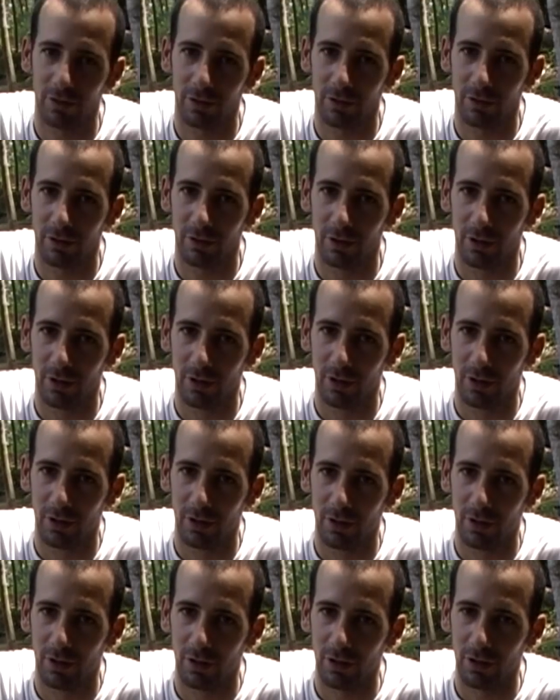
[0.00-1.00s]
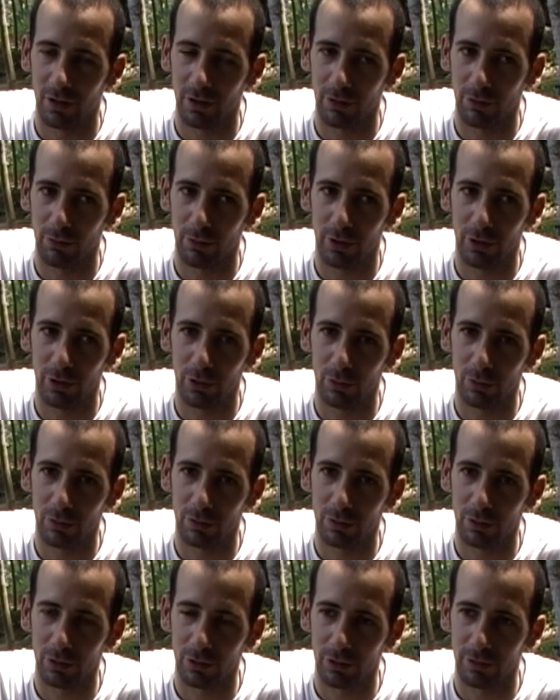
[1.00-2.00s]
and I really use
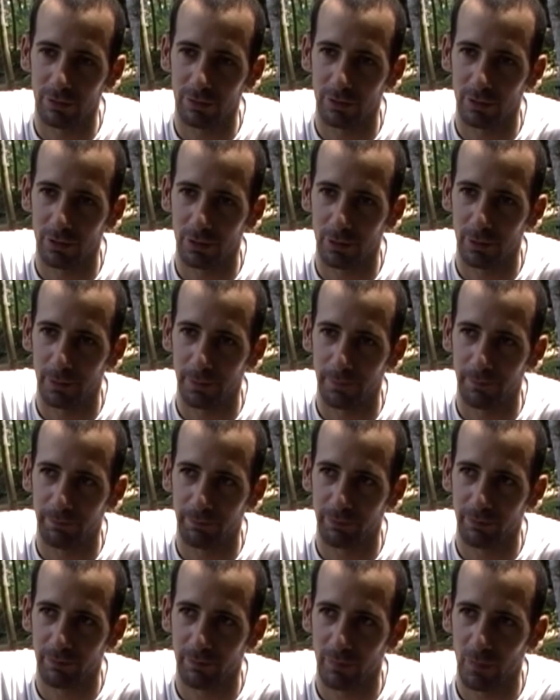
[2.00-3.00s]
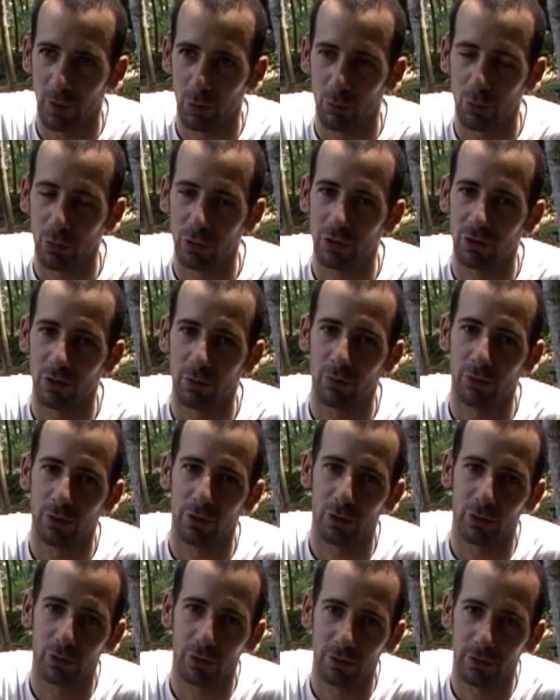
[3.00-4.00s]
a lot of Buddhism
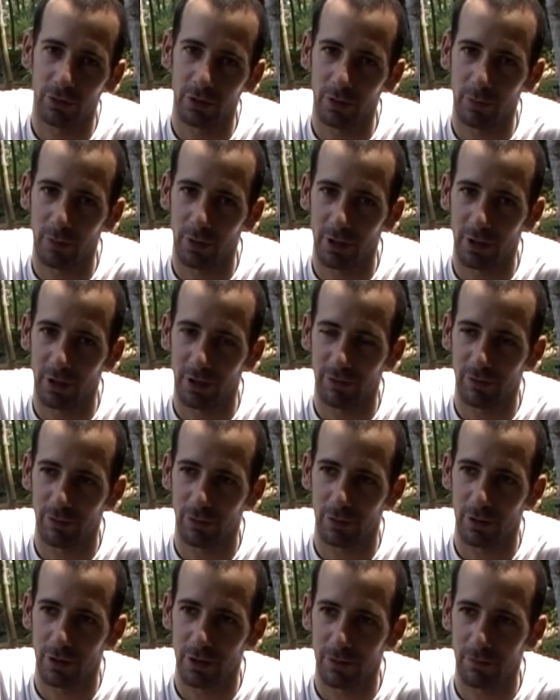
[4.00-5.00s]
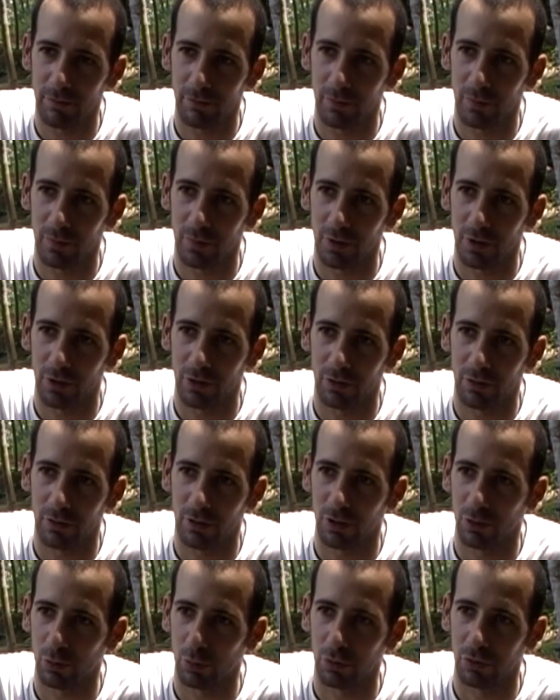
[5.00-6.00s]
philosophy in my life today.
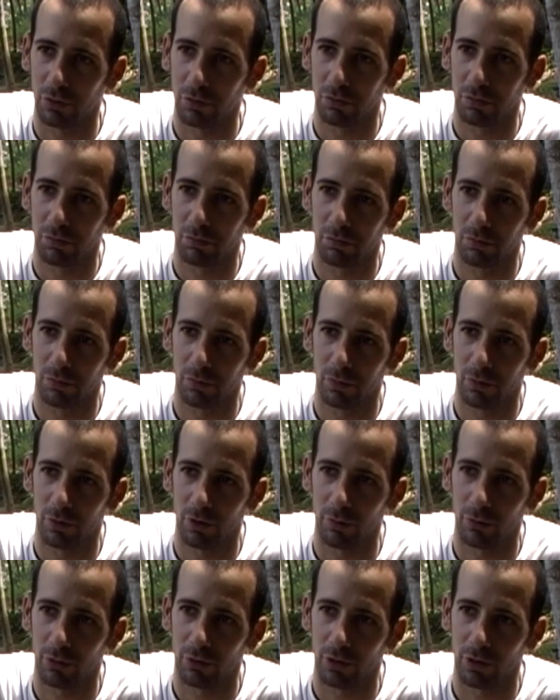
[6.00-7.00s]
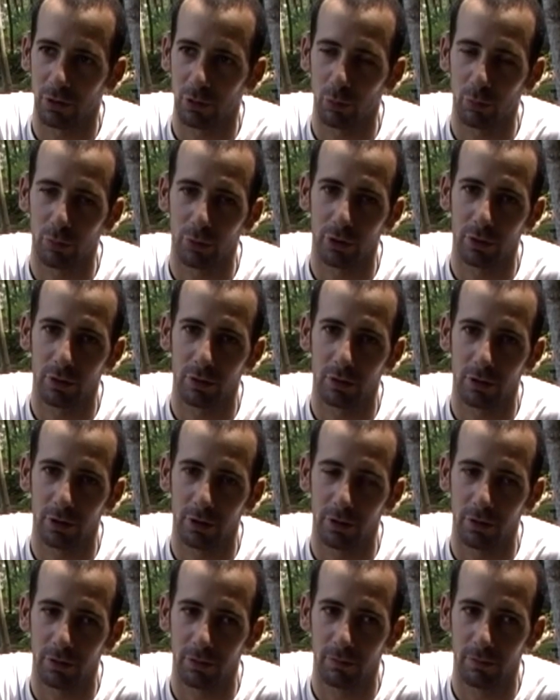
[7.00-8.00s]
That was something completely,
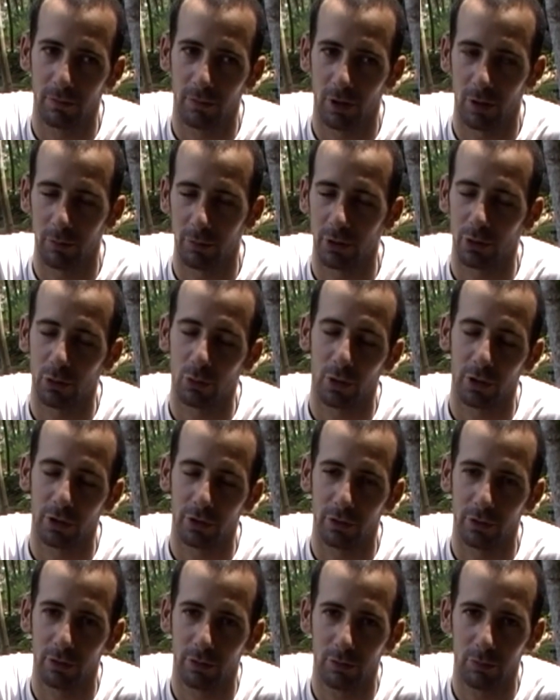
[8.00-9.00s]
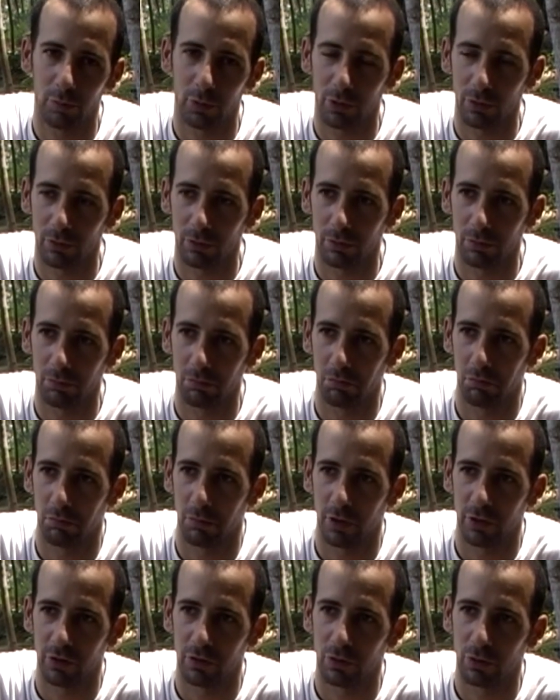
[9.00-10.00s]
quite new, because
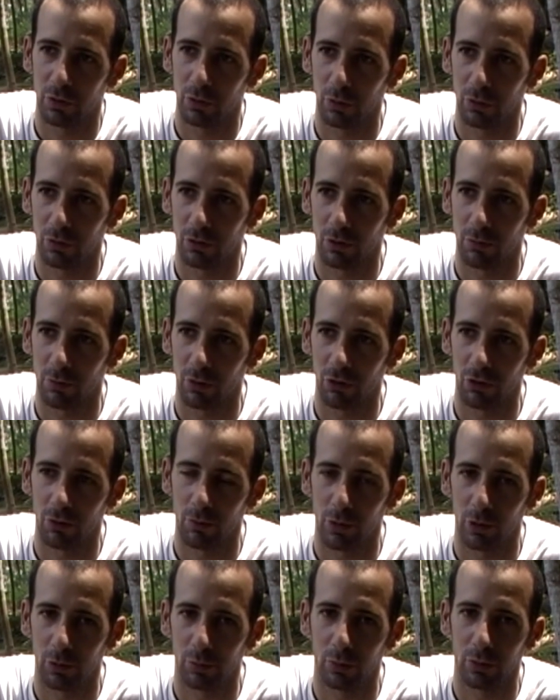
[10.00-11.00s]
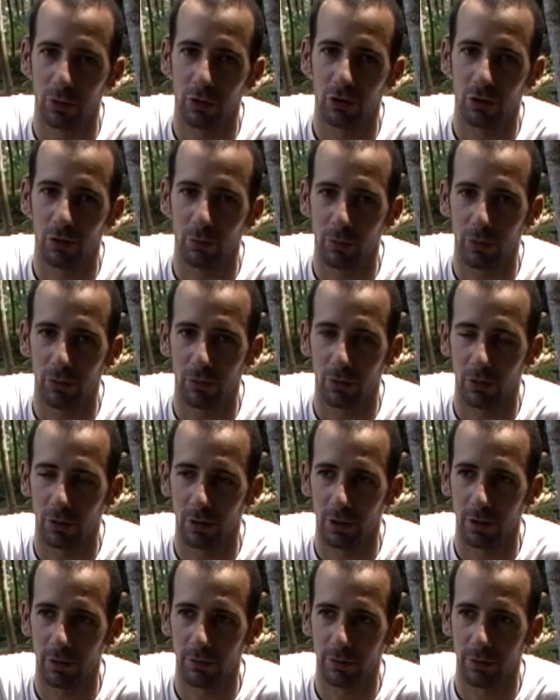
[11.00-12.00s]
I didn't know so much about Buddhism before I
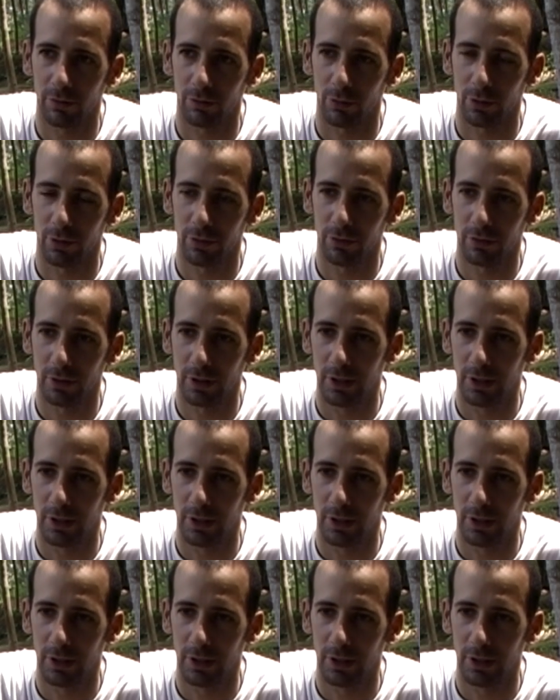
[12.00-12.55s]
left France.